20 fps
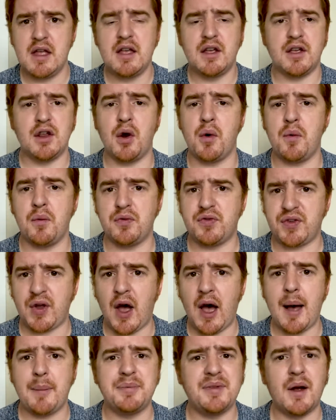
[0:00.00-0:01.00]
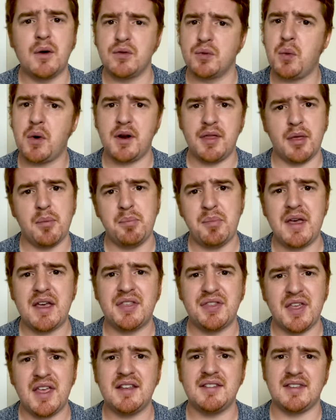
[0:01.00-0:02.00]
you know, Topps, that was one of the big
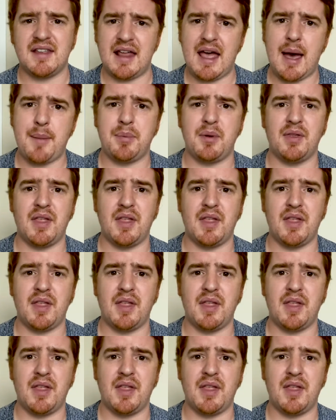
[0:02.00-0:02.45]
things that happened.